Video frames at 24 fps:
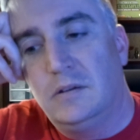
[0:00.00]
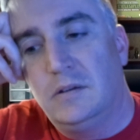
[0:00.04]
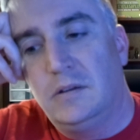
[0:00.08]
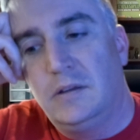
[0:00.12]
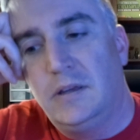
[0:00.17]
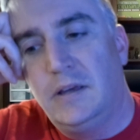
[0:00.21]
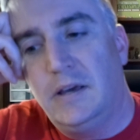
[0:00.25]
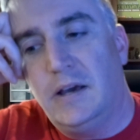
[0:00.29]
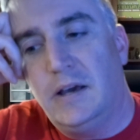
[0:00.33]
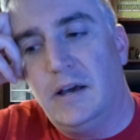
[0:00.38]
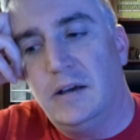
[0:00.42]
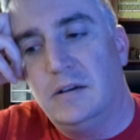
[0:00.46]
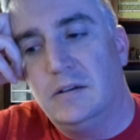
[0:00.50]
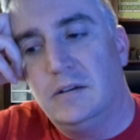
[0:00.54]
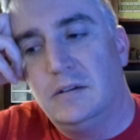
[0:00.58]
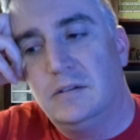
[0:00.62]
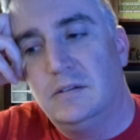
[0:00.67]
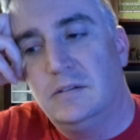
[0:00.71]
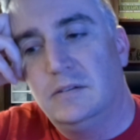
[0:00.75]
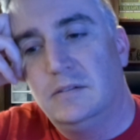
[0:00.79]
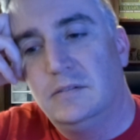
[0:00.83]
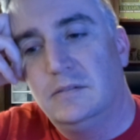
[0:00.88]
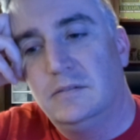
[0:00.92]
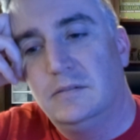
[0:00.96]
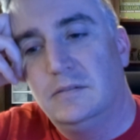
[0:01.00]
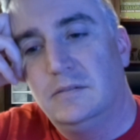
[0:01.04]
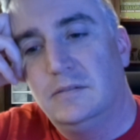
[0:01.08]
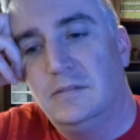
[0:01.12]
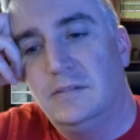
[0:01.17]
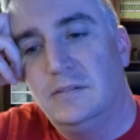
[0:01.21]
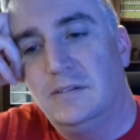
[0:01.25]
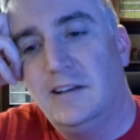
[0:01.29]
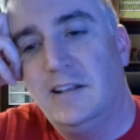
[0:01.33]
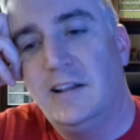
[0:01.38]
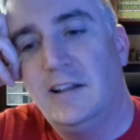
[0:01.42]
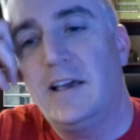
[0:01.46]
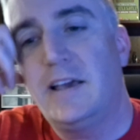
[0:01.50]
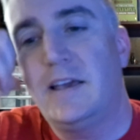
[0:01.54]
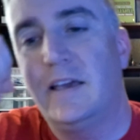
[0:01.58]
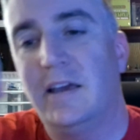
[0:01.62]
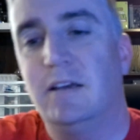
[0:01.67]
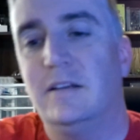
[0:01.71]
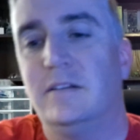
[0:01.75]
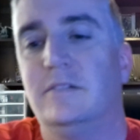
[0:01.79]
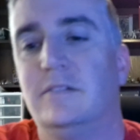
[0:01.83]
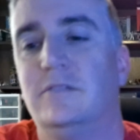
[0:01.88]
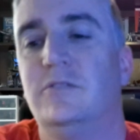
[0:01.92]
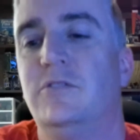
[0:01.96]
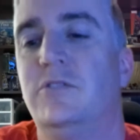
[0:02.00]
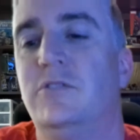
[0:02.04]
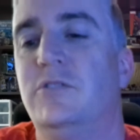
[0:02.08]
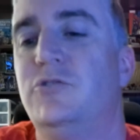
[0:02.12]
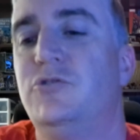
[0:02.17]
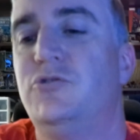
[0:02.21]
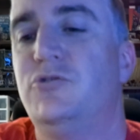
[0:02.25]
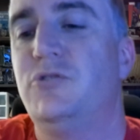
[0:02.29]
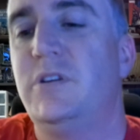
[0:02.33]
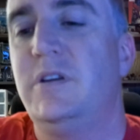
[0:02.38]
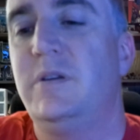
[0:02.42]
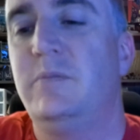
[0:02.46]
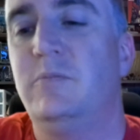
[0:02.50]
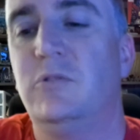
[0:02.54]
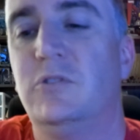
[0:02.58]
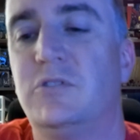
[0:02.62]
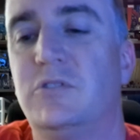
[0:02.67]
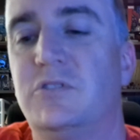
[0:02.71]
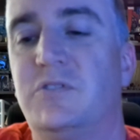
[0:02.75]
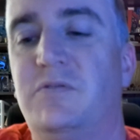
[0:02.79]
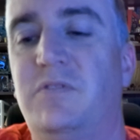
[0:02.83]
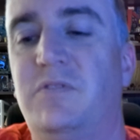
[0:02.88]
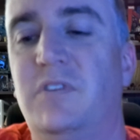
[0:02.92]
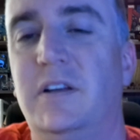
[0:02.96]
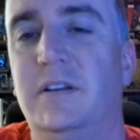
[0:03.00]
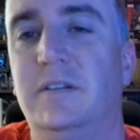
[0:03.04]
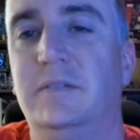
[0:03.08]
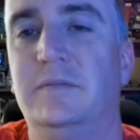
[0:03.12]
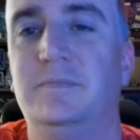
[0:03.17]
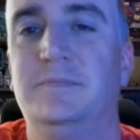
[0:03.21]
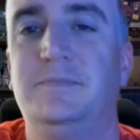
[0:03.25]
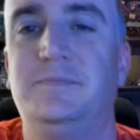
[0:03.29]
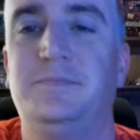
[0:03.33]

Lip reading: yeah, I like it. Dream looks fun.